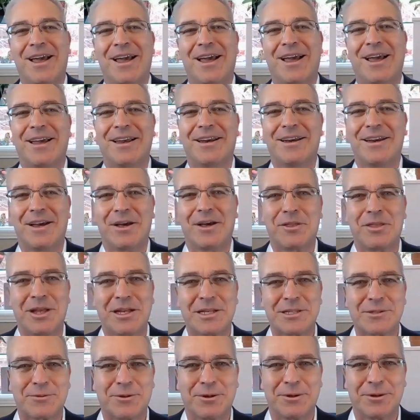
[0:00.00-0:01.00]
And
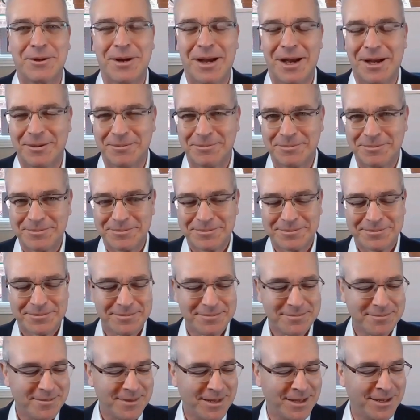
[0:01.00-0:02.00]
thanks for,
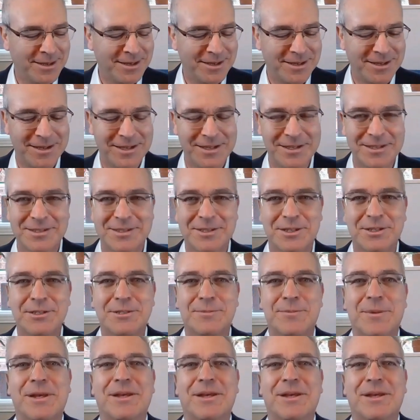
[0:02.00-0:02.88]
excuse